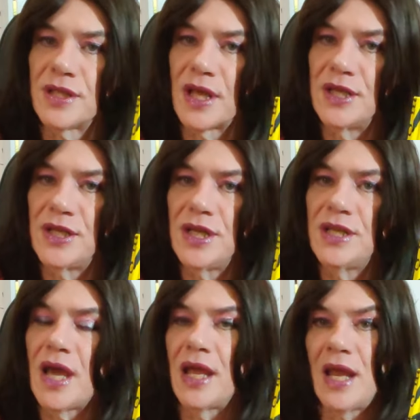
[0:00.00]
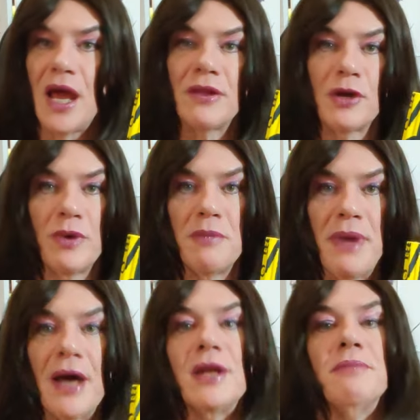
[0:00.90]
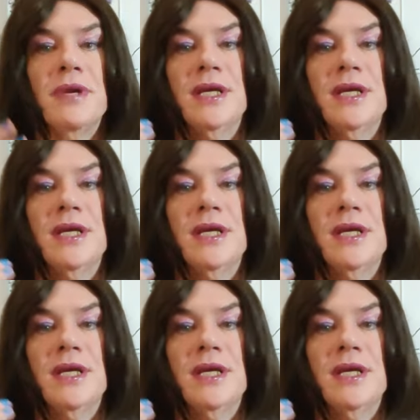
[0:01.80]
that they did and how they went about it,